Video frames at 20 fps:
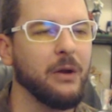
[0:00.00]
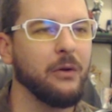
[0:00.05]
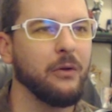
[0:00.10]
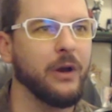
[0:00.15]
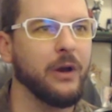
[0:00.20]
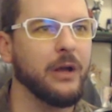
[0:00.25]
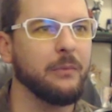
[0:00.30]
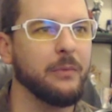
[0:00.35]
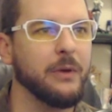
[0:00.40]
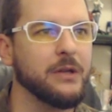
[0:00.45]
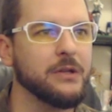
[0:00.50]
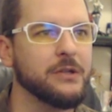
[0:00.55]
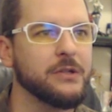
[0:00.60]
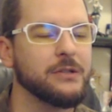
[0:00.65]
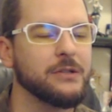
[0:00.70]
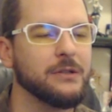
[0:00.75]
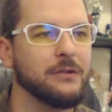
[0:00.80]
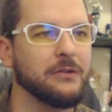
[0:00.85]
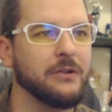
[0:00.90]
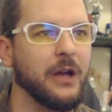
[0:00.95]
Mirror
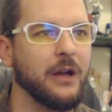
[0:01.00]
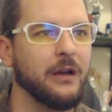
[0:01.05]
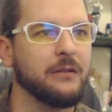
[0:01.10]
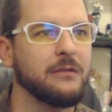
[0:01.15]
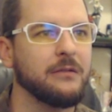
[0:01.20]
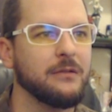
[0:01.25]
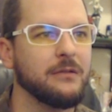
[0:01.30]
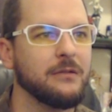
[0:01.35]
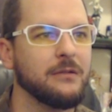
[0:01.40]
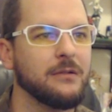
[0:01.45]
image, okay.